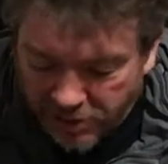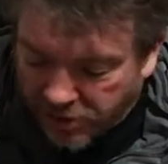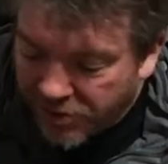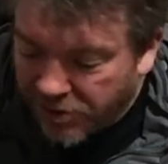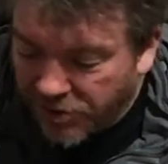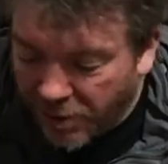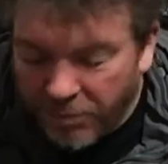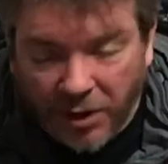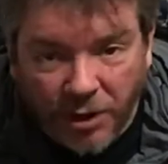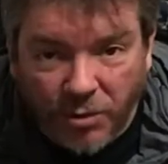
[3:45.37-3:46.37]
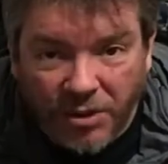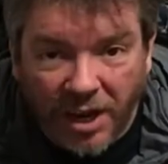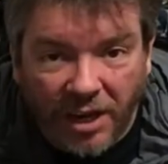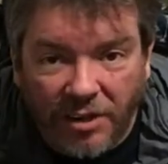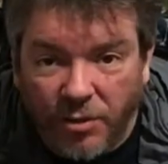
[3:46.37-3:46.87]
This is something you
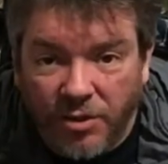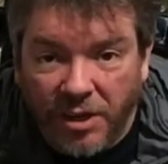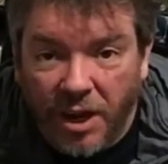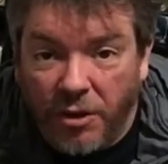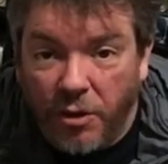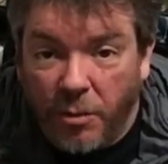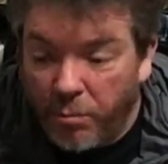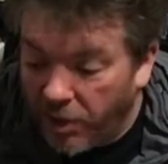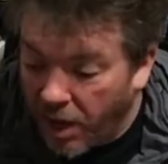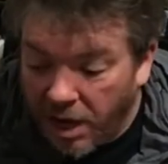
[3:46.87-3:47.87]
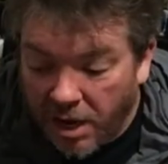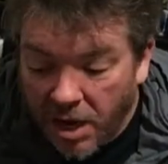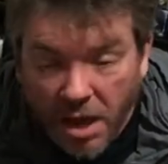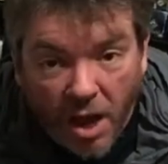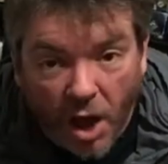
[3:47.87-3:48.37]
take and you sit down, you can play
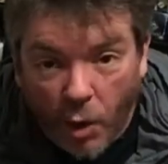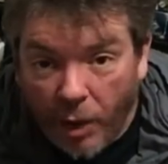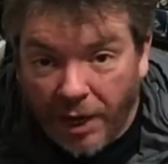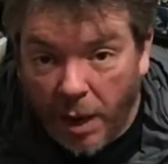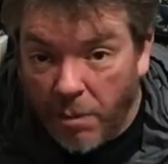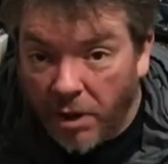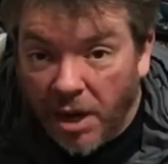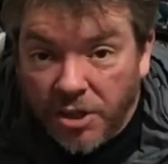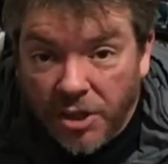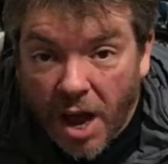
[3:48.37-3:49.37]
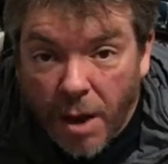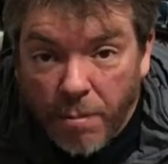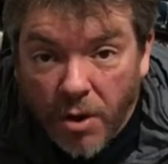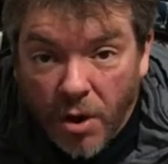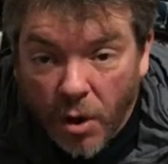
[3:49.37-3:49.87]
a quick game at
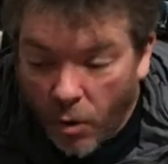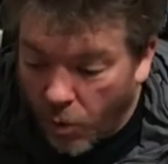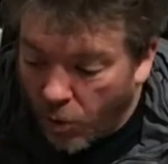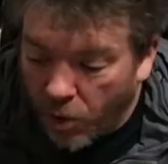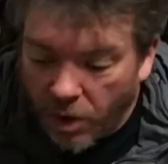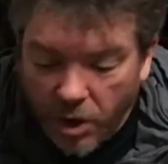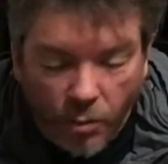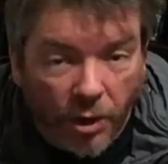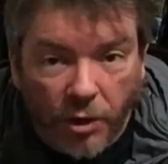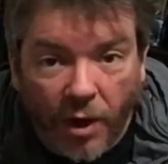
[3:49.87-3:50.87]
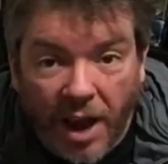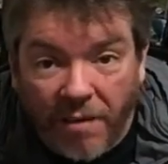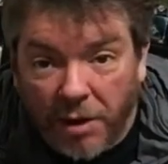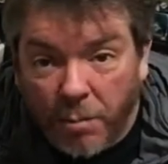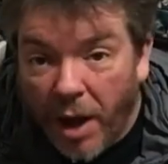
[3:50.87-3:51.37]
lunchtime, or when you're out
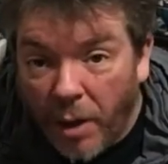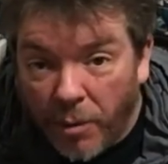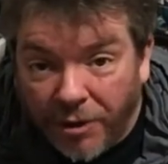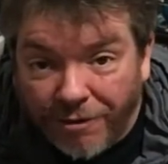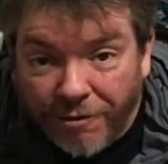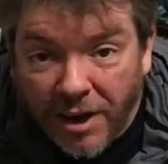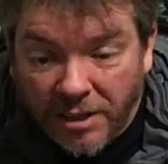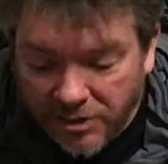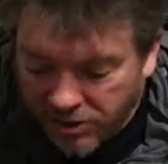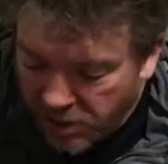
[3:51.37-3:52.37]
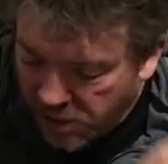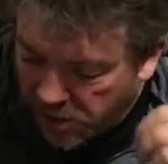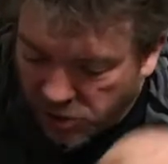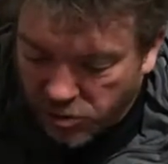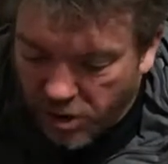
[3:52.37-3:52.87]
having a pint with your friends,
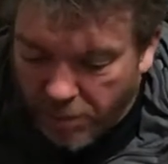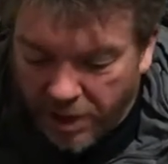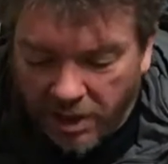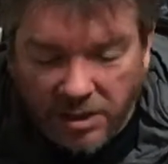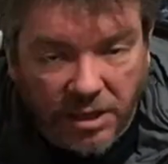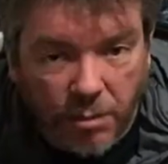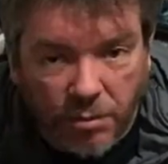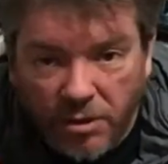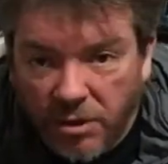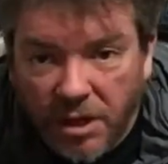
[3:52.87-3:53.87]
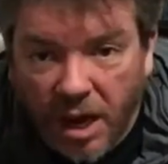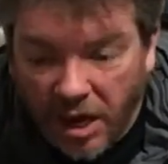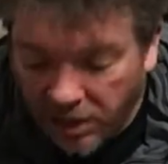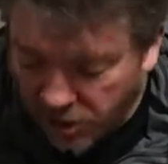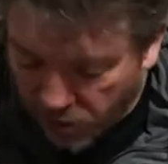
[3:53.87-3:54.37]
just drop it on the table
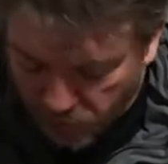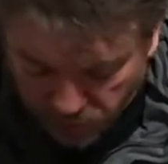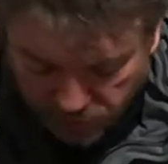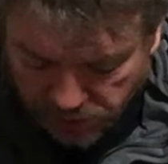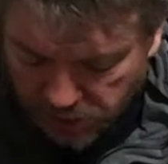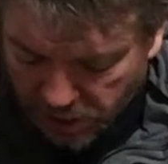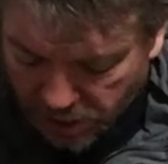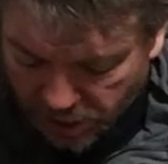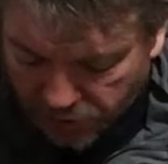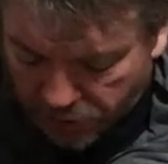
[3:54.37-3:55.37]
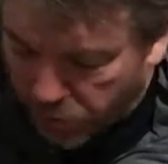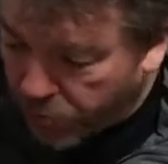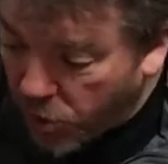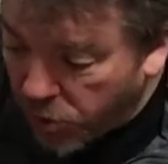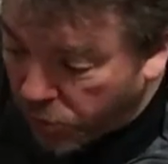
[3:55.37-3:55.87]
and go. The
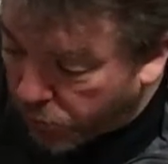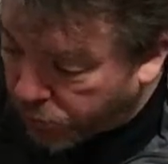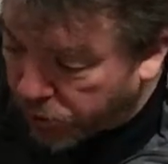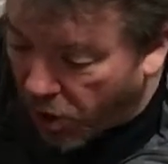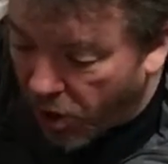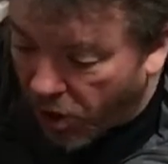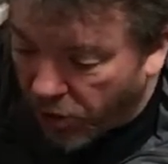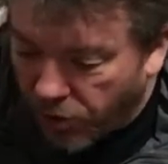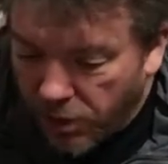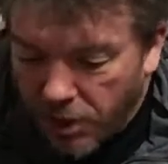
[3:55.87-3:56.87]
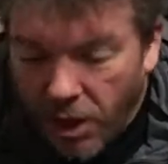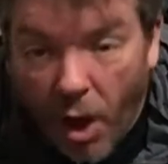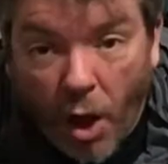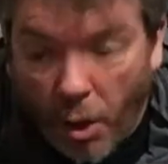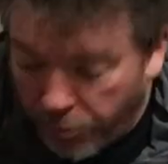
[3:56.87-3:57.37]
components are
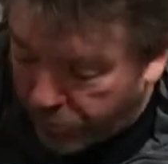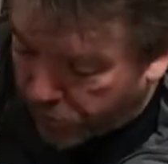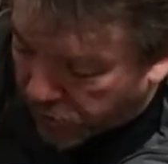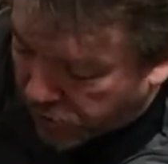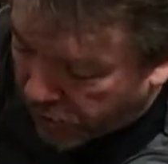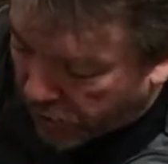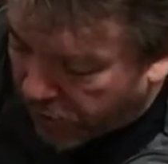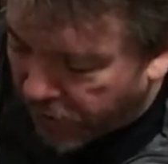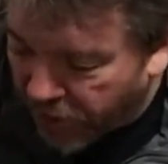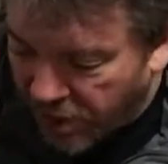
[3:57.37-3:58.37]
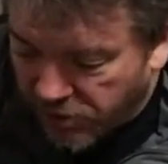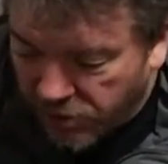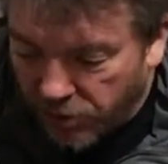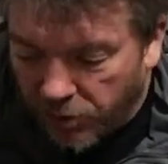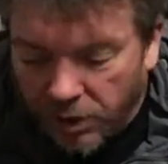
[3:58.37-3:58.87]
all pretty slick. We have that nice
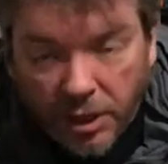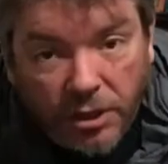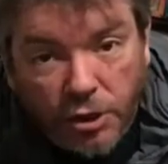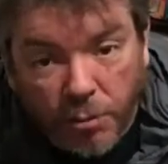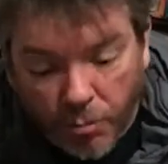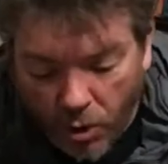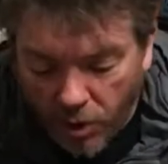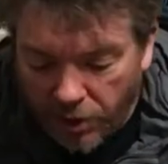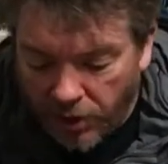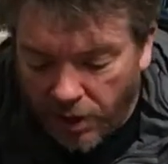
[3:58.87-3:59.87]
little chipboard